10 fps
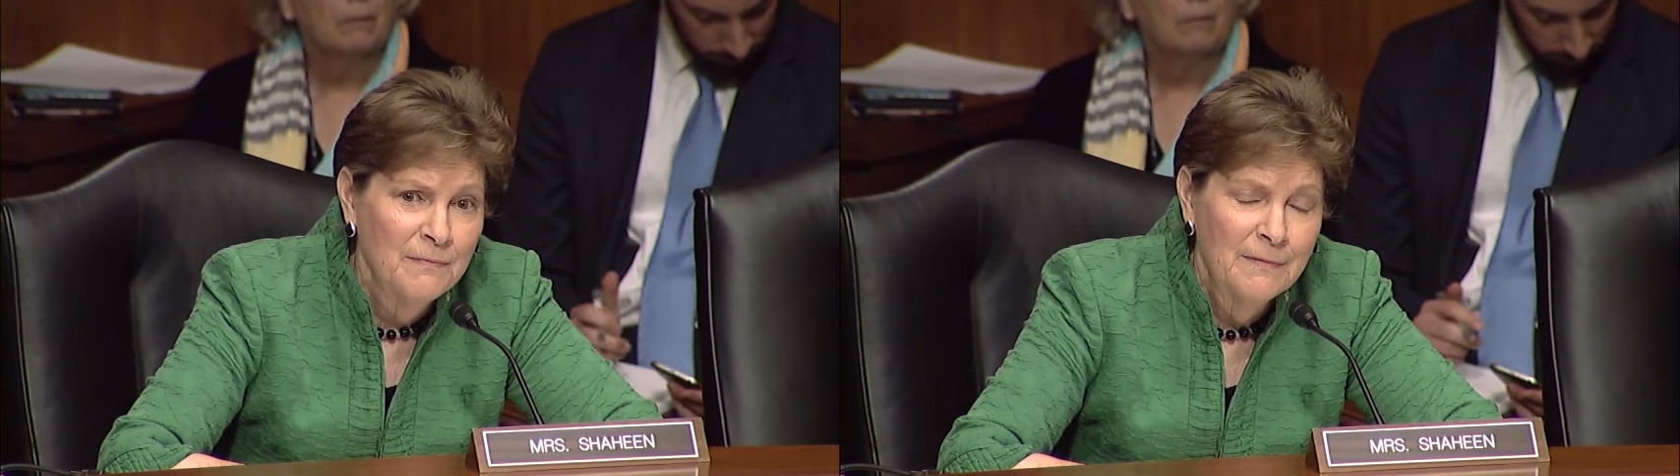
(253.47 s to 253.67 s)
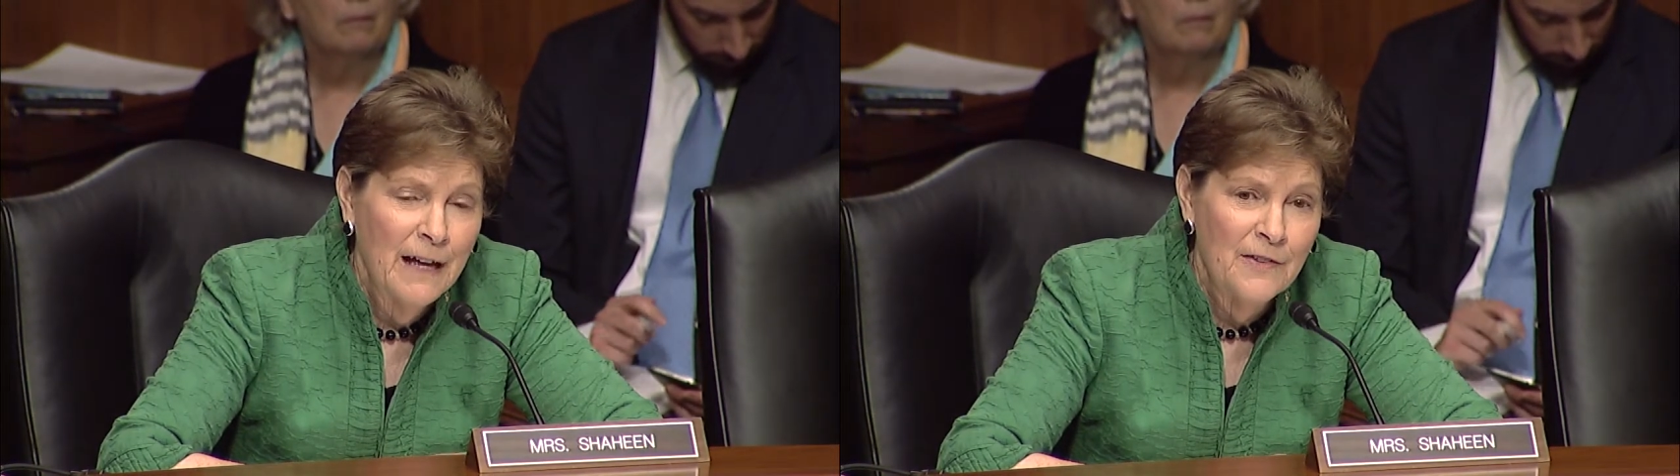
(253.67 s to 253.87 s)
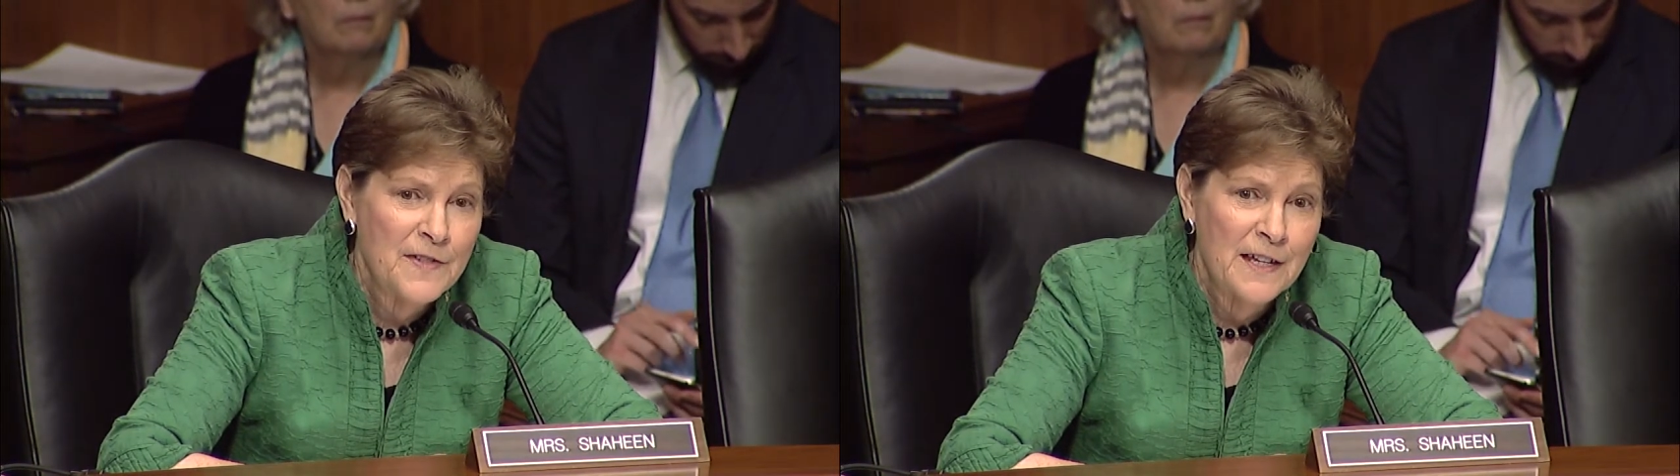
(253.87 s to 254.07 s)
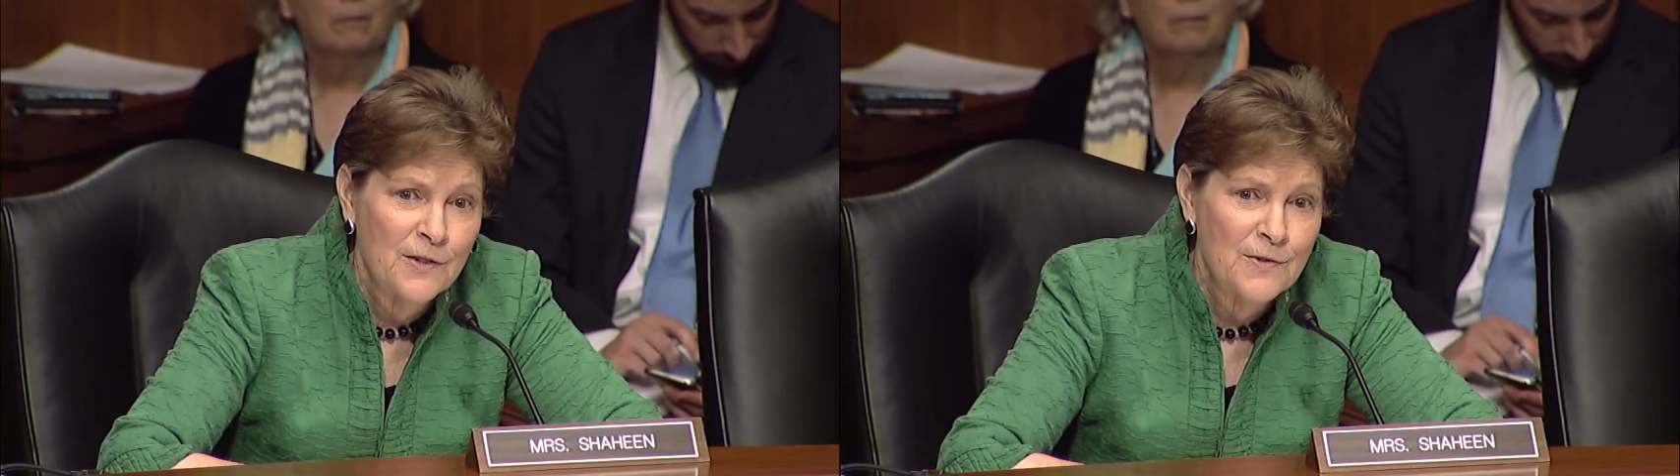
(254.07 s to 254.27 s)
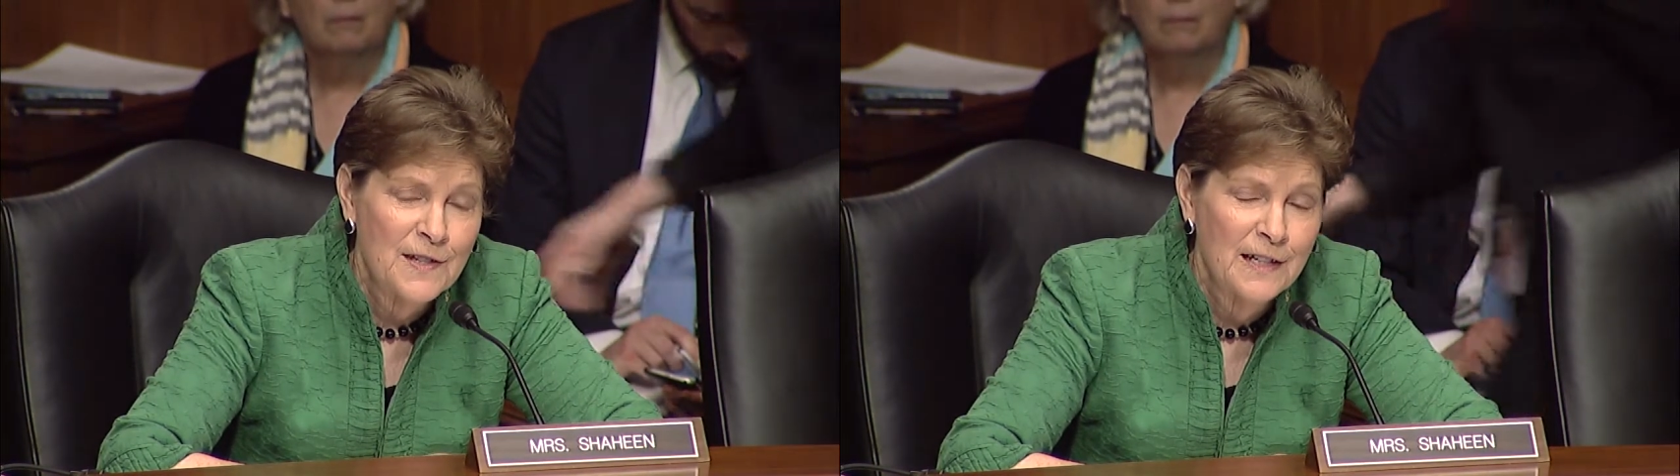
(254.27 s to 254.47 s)
health
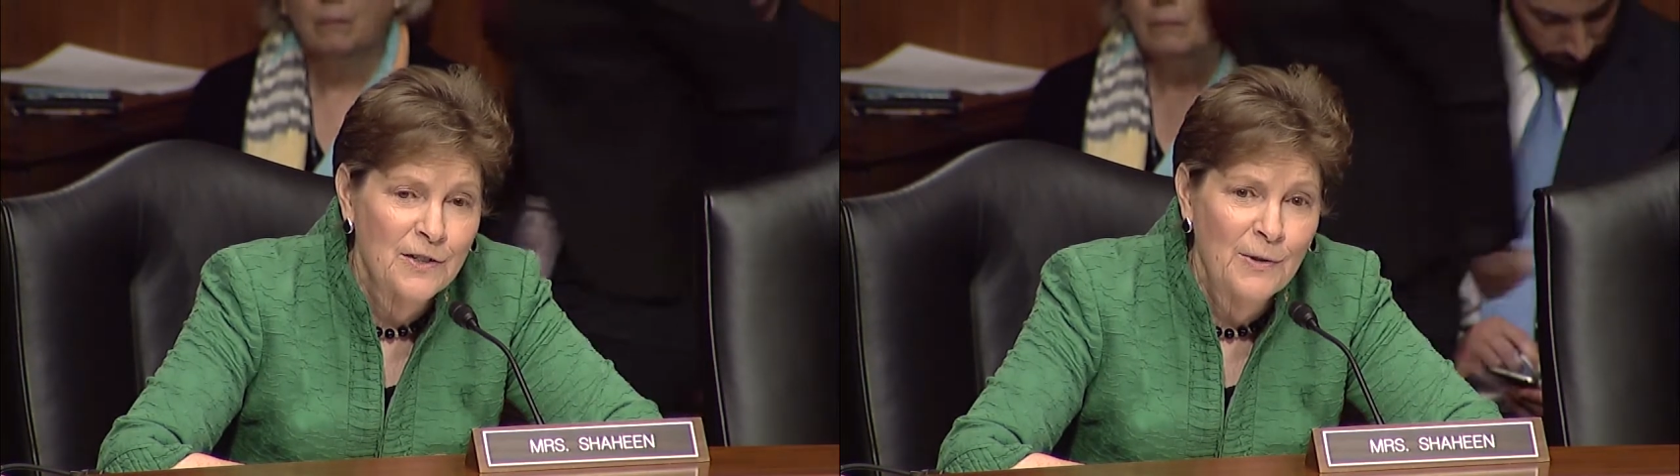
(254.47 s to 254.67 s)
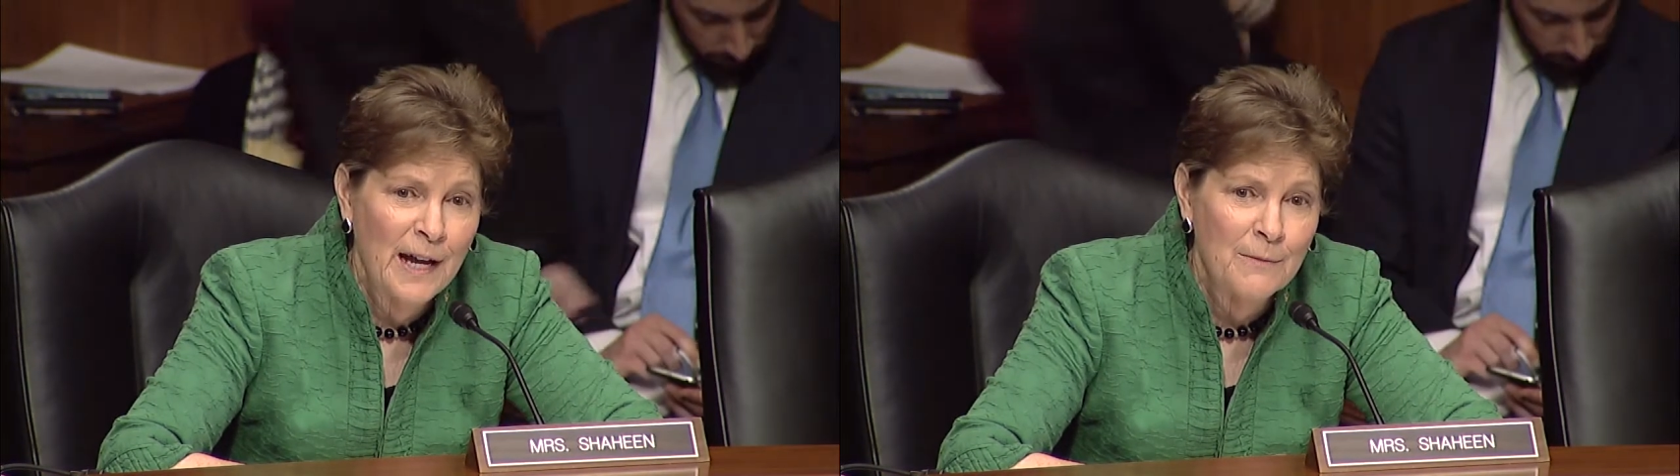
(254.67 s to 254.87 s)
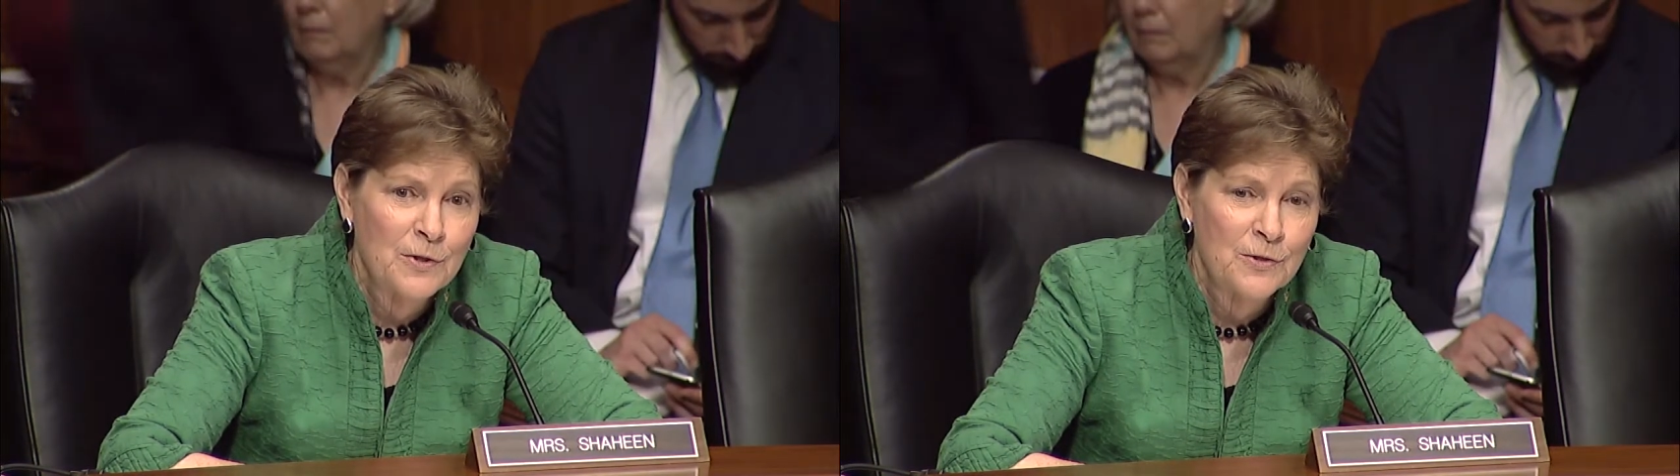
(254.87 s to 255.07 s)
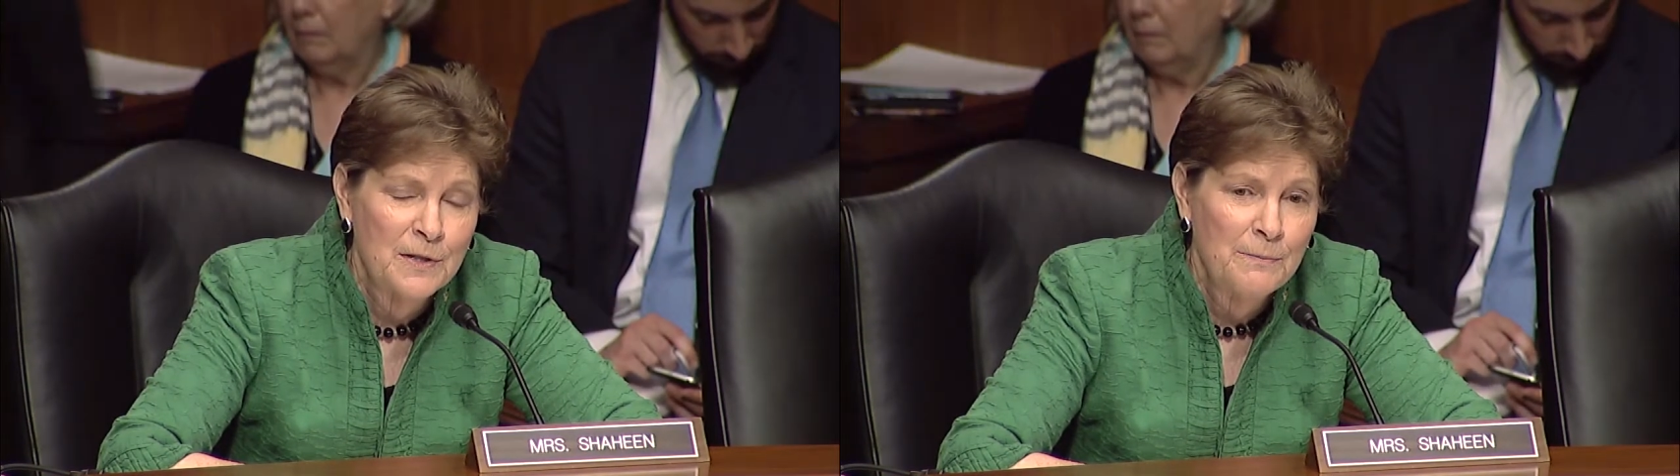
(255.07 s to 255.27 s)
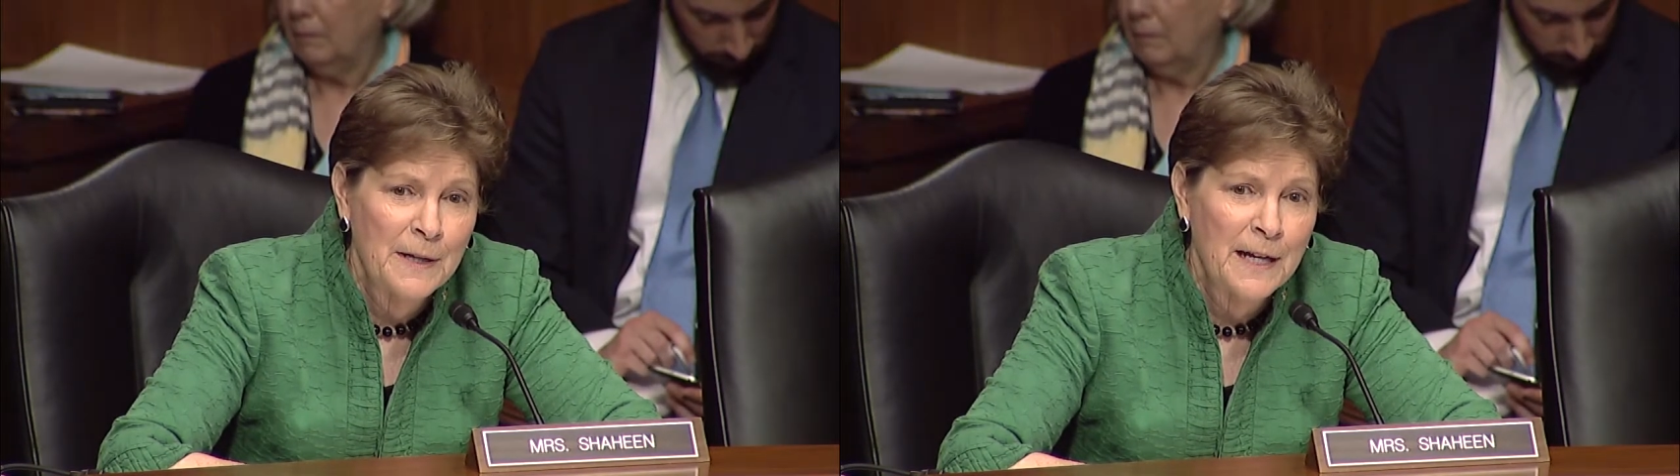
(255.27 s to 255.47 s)
centers in New Hampshire
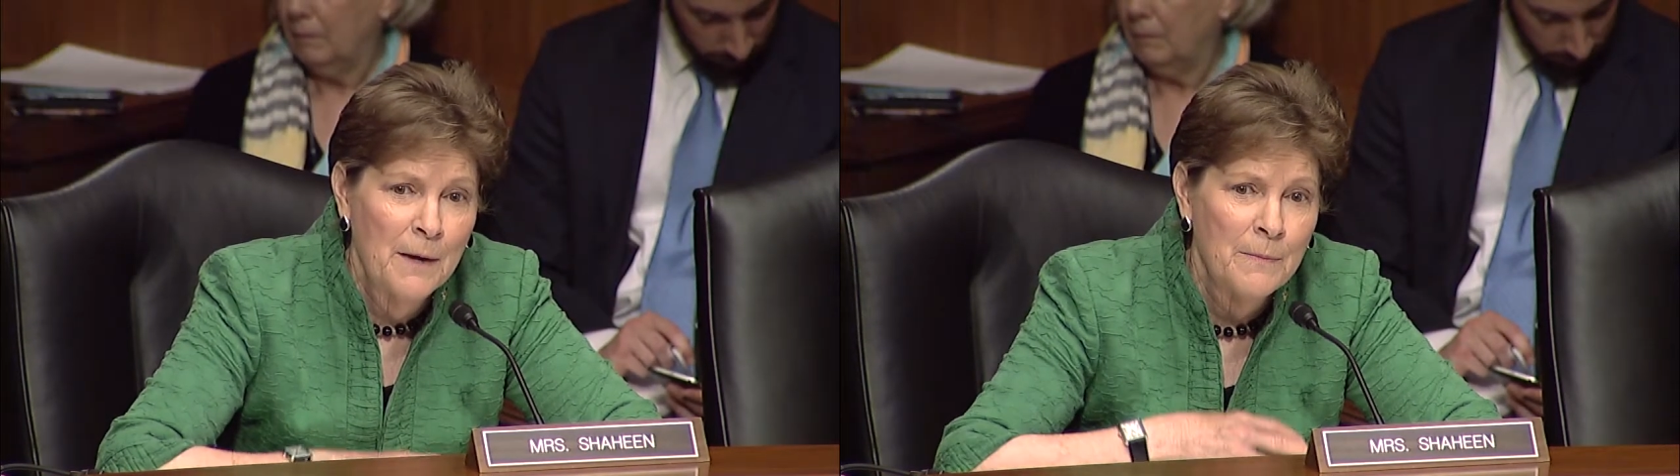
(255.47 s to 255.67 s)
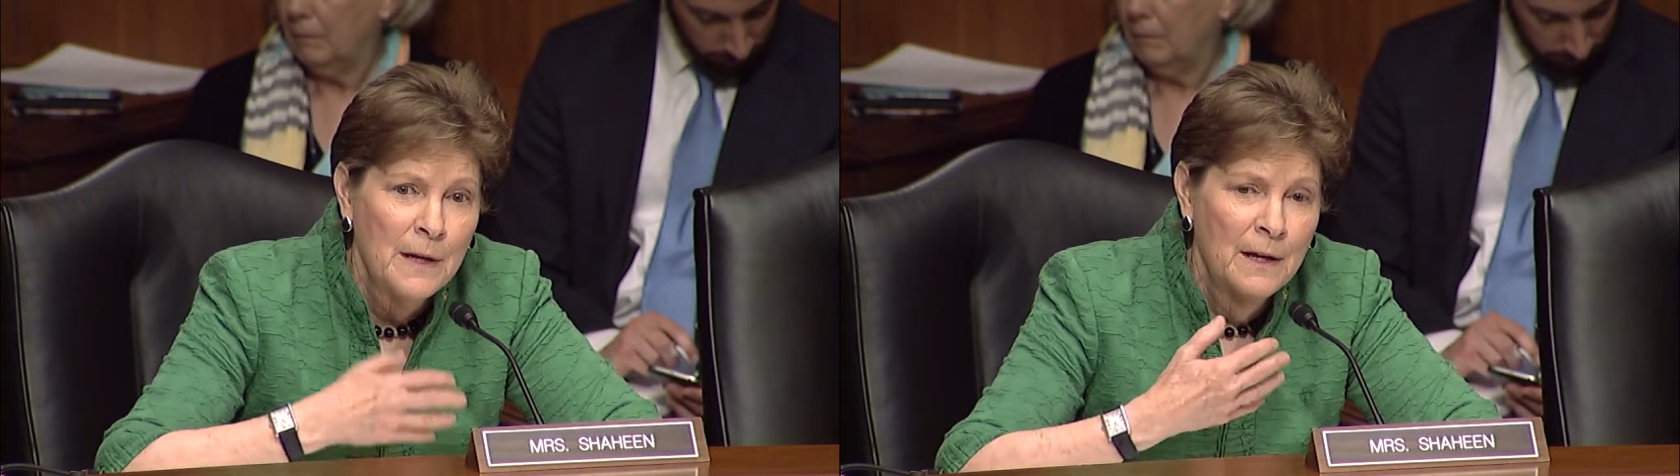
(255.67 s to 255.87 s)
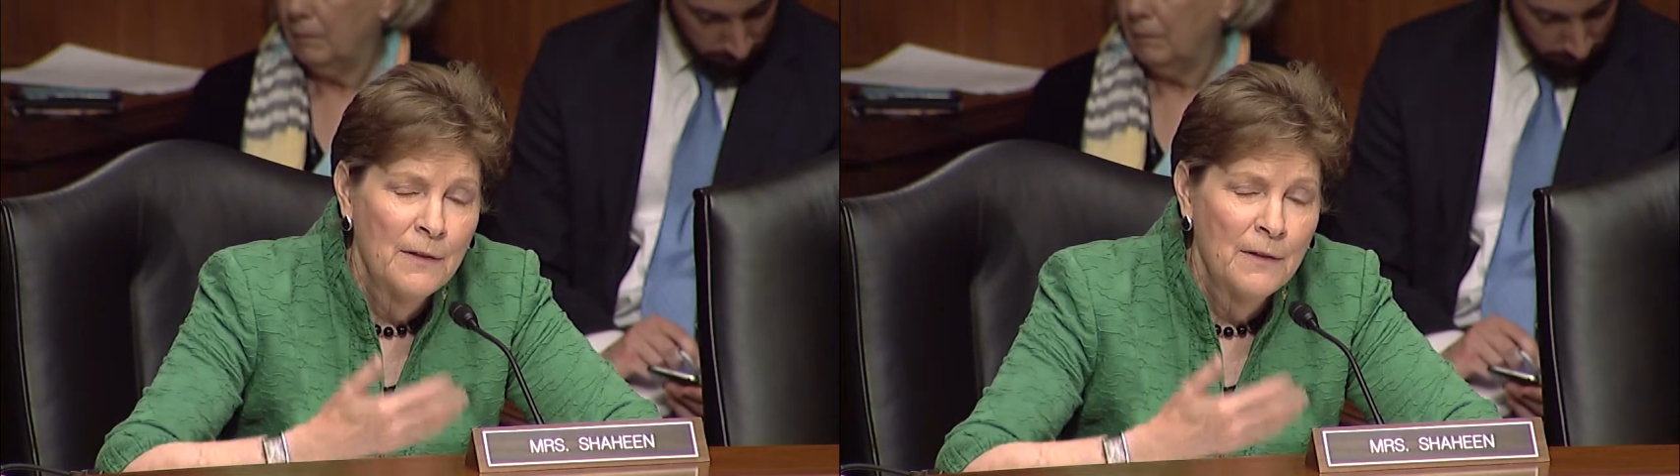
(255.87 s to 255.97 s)
to pick up